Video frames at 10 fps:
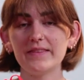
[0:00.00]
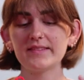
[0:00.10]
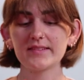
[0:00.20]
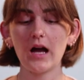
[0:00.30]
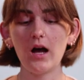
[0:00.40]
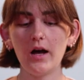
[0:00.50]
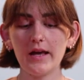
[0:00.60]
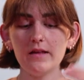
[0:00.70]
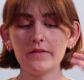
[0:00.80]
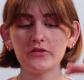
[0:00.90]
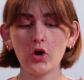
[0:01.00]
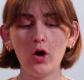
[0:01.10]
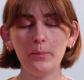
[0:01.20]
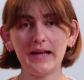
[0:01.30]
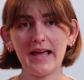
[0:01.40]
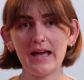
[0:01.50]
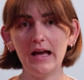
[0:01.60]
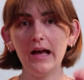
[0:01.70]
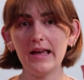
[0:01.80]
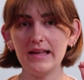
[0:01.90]
the Sky, the top
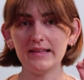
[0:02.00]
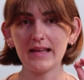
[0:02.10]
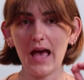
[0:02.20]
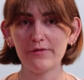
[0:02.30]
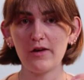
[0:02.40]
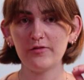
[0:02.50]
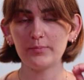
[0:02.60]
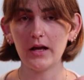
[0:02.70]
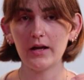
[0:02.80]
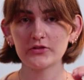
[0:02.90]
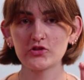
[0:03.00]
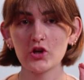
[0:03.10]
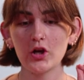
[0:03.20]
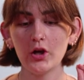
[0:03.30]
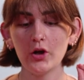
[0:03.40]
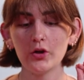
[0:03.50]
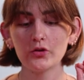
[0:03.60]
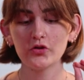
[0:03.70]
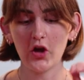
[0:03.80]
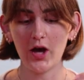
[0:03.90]
layer is FF Blast
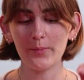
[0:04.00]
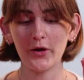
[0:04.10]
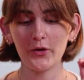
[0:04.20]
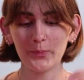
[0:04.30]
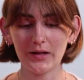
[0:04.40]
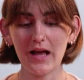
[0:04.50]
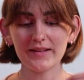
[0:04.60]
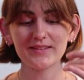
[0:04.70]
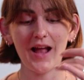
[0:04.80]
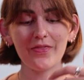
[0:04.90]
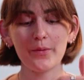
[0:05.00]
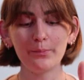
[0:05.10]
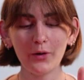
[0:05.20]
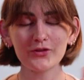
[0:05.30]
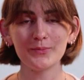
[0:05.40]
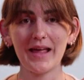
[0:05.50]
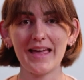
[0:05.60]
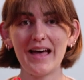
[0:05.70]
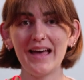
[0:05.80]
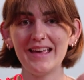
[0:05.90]
Turbo Plus and the bottom
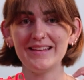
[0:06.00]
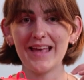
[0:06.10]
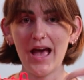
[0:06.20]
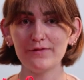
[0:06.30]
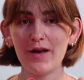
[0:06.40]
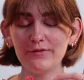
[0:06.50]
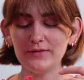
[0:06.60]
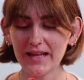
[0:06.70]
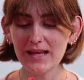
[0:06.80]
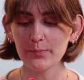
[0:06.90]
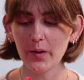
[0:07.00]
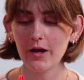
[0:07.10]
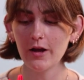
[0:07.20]
layer is FF Leap.